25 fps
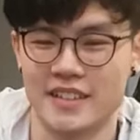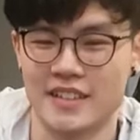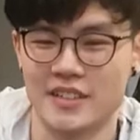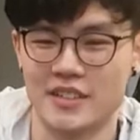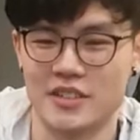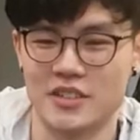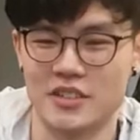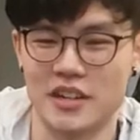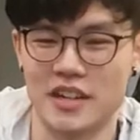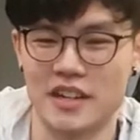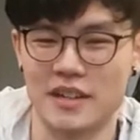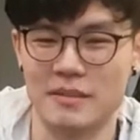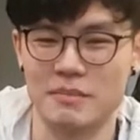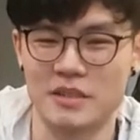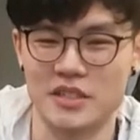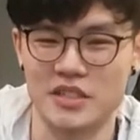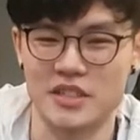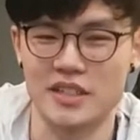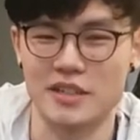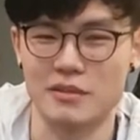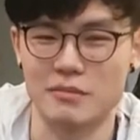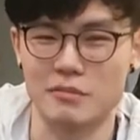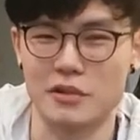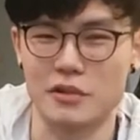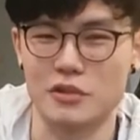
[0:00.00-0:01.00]
drying
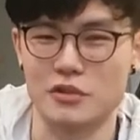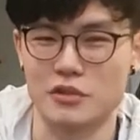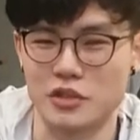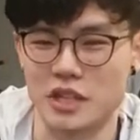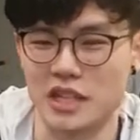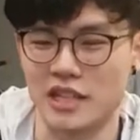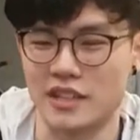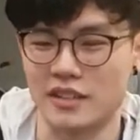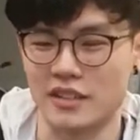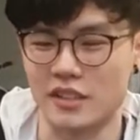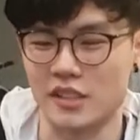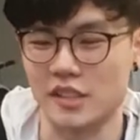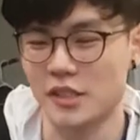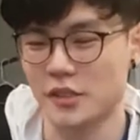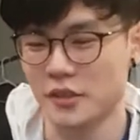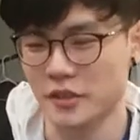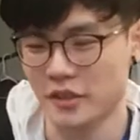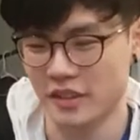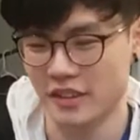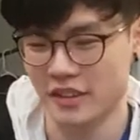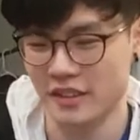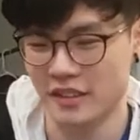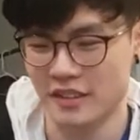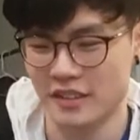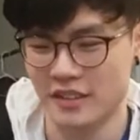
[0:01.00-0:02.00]
machine won't dry the clothes.
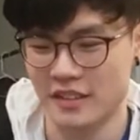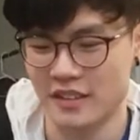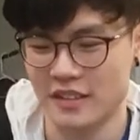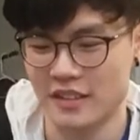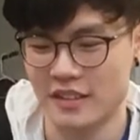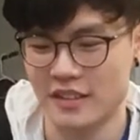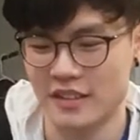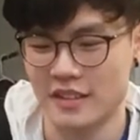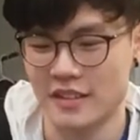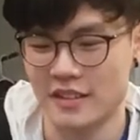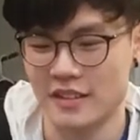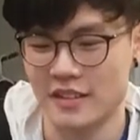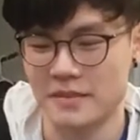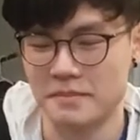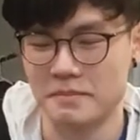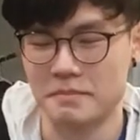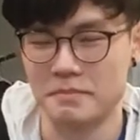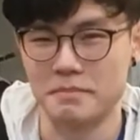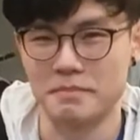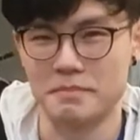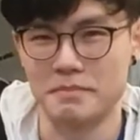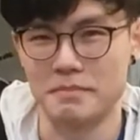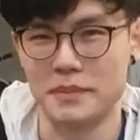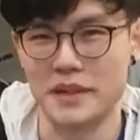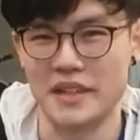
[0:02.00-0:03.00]

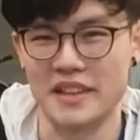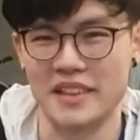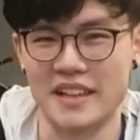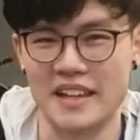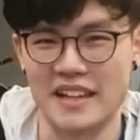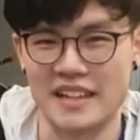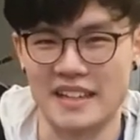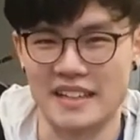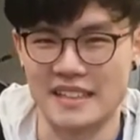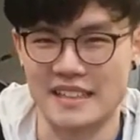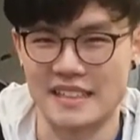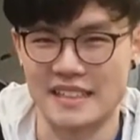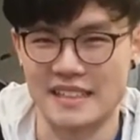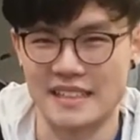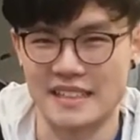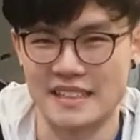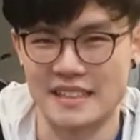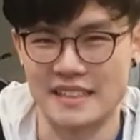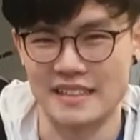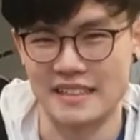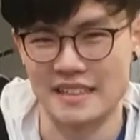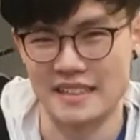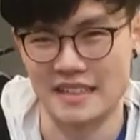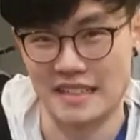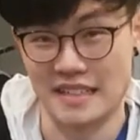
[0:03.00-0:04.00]
But like,
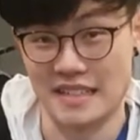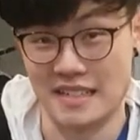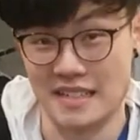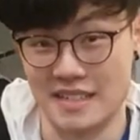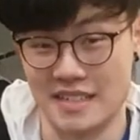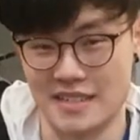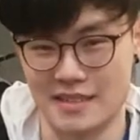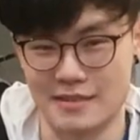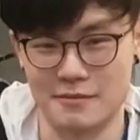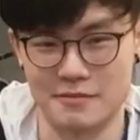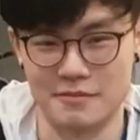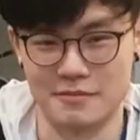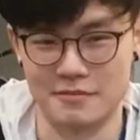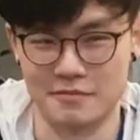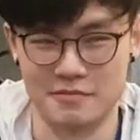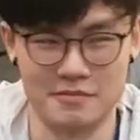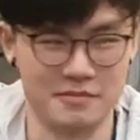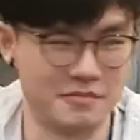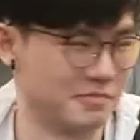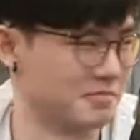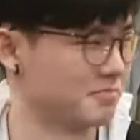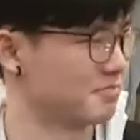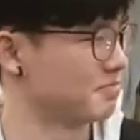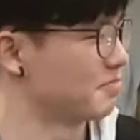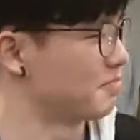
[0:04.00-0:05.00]
is
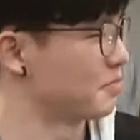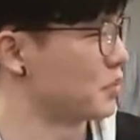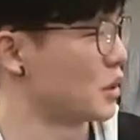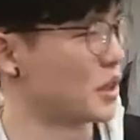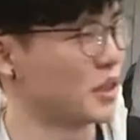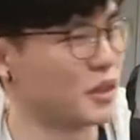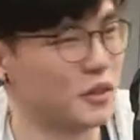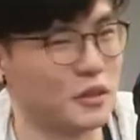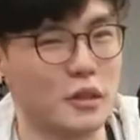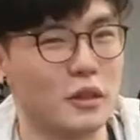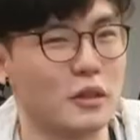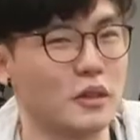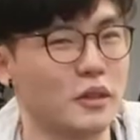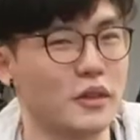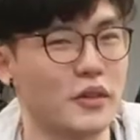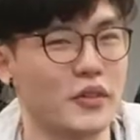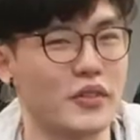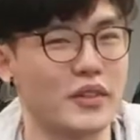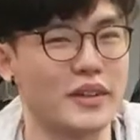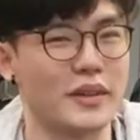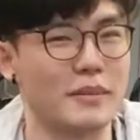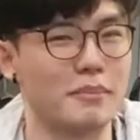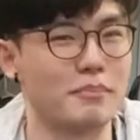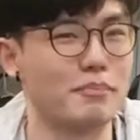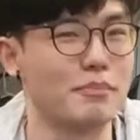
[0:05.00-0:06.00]
putting your clothes
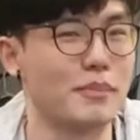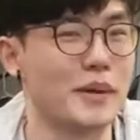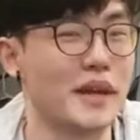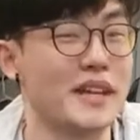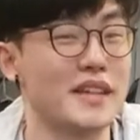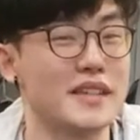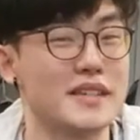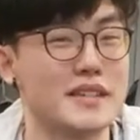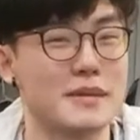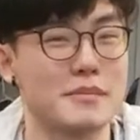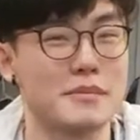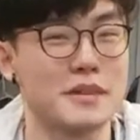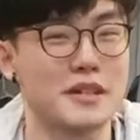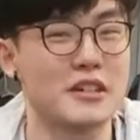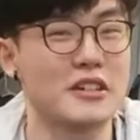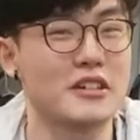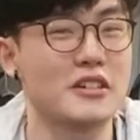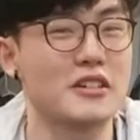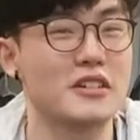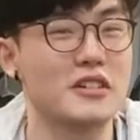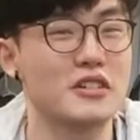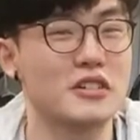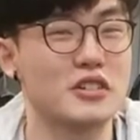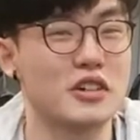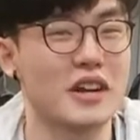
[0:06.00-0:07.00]
in the basement
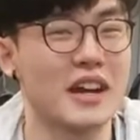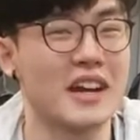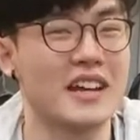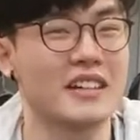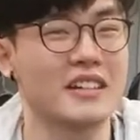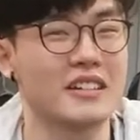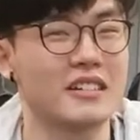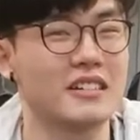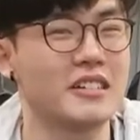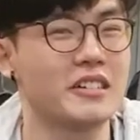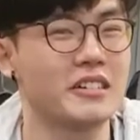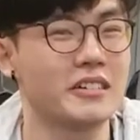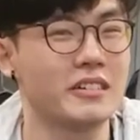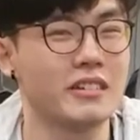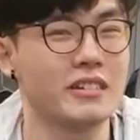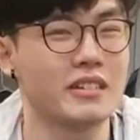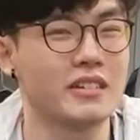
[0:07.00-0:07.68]
gonna dry the clothes?